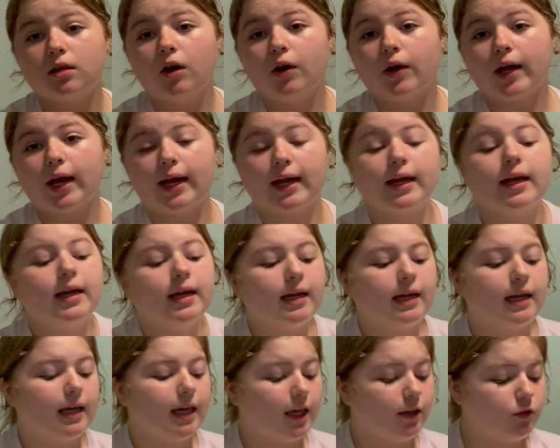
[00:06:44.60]
okay?
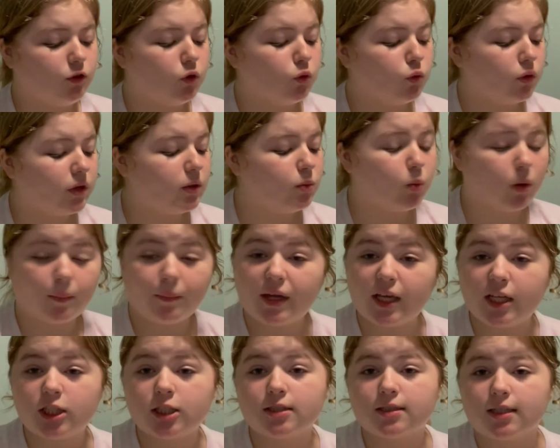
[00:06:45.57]
If you read one
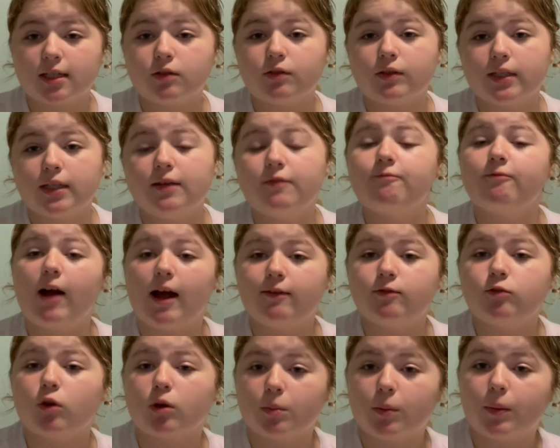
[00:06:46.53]
page, it's like reading five
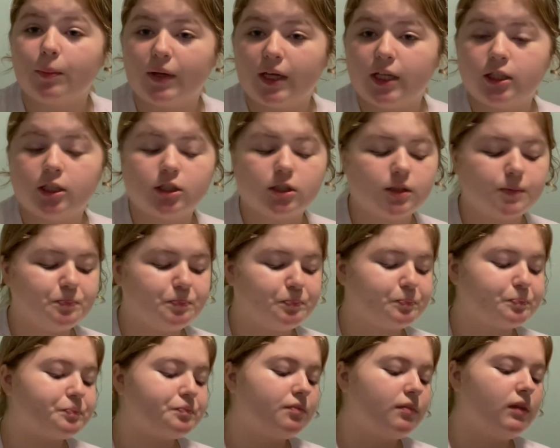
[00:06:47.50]
normal pages.
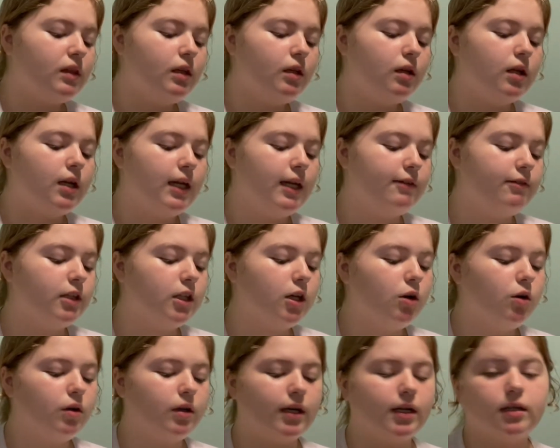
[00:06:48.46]
Even
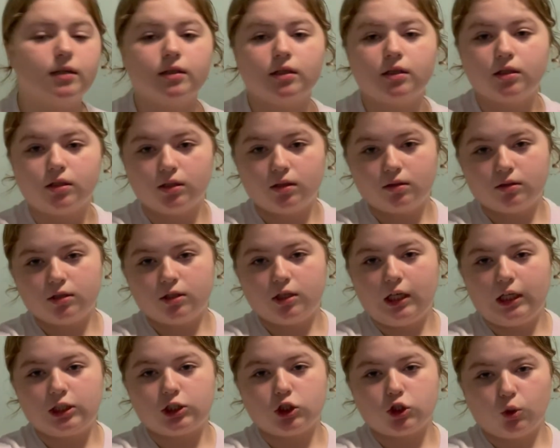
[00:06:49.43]
though
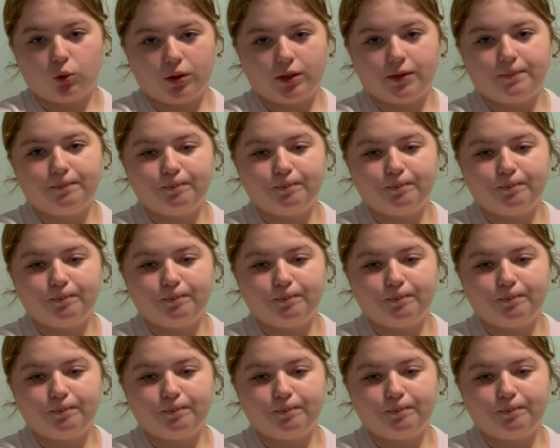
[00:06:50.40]
it's short,